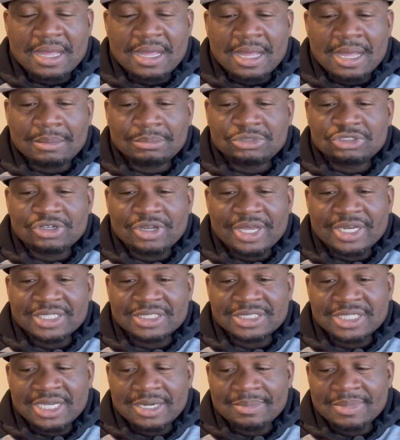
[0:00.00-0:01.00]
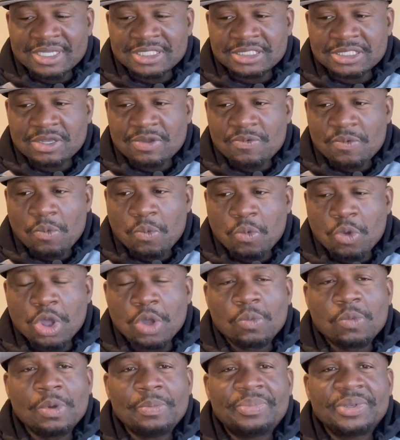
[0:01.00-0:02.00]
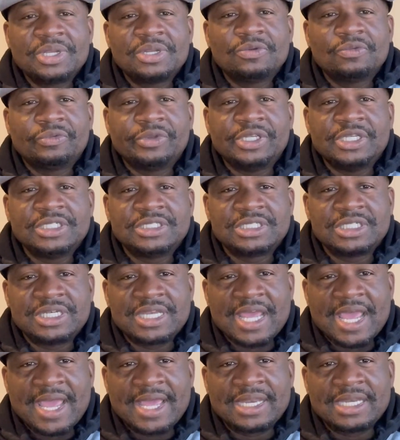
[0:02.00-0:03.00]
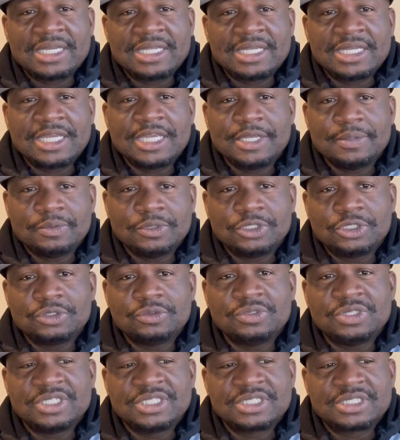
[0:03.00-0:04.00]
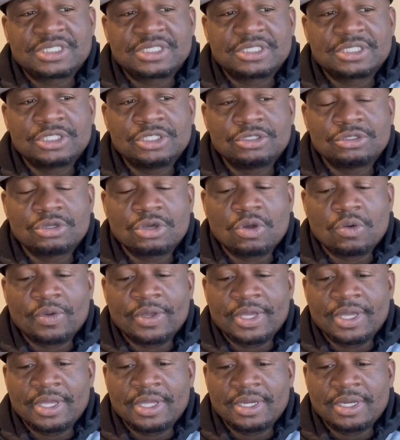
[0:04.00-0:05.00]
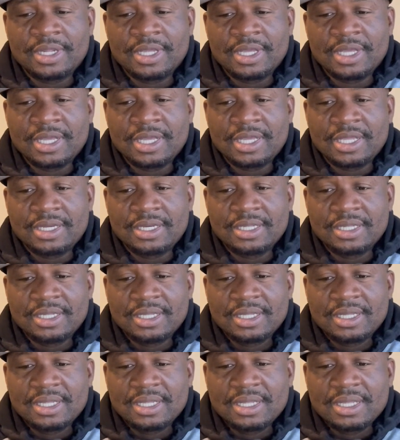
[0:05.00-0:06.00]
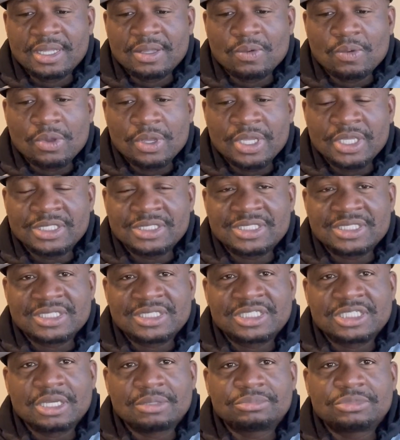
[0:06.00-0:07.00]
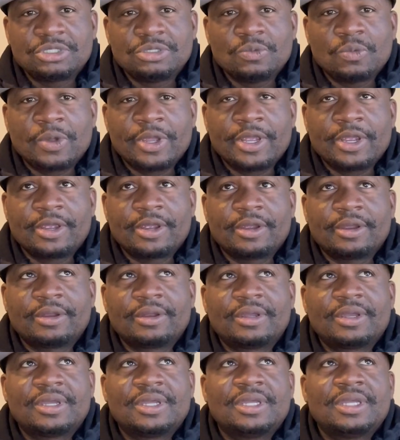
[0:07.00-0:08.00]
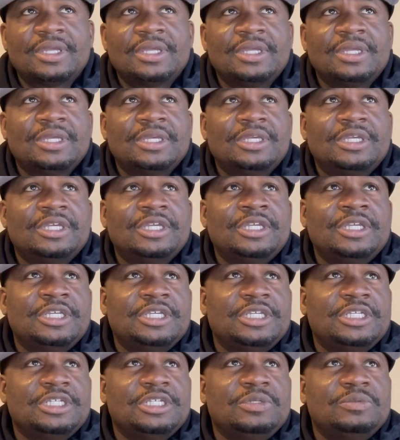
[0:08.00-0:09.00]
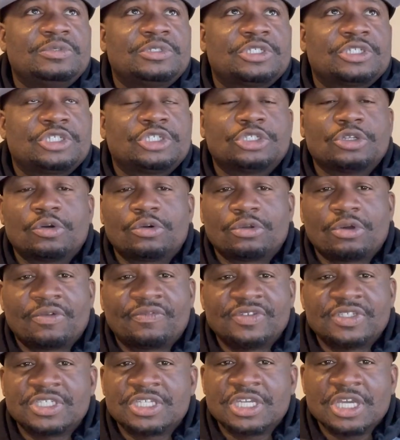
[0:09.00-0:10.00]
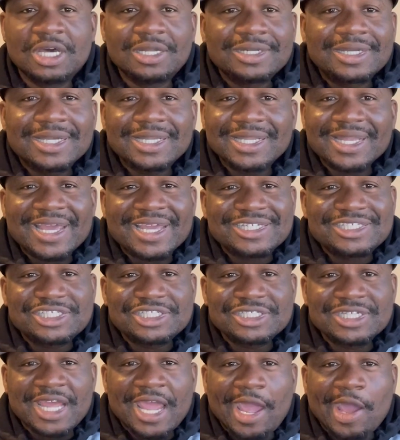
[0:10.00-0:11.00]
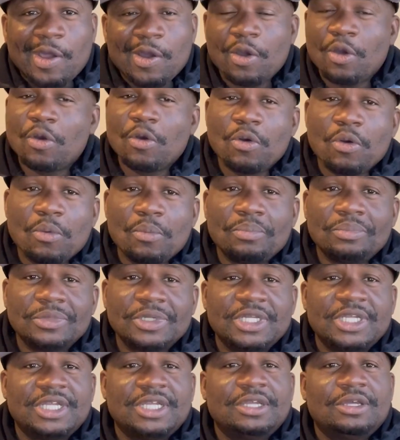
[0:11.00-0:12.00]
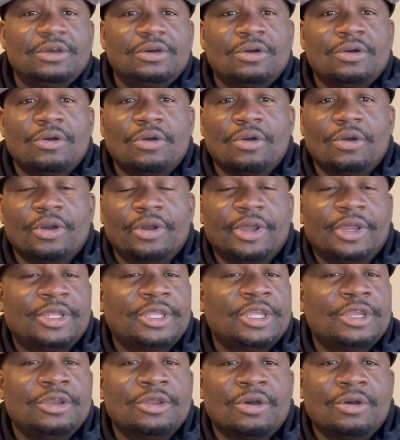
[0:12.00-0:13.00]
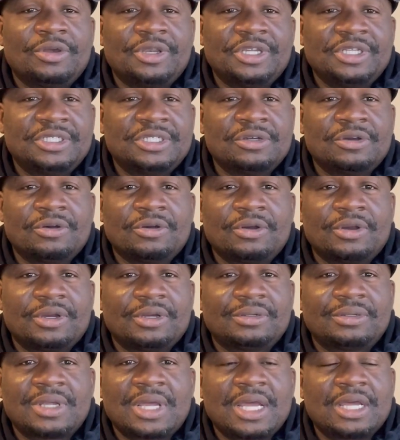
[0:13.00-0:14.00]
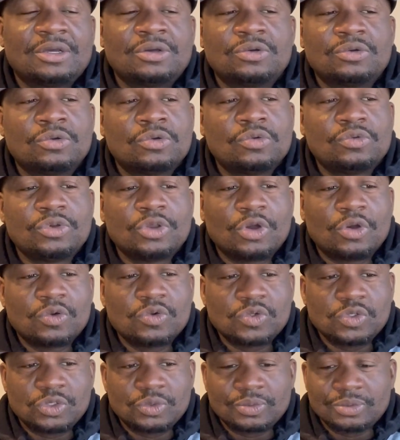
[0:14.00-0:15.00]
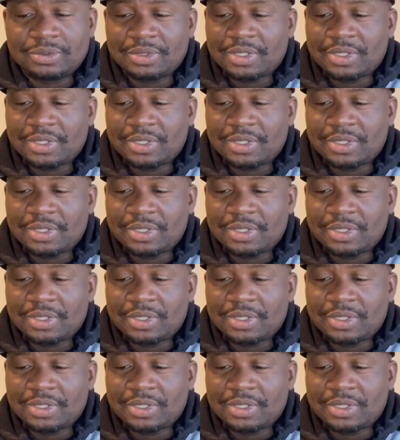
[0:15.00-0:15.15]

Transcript: I'm trying to say to myself, what would be the reason that he would do this? You know, and is this something where he was just showing off his gun collection at home, or, you know, or who knows?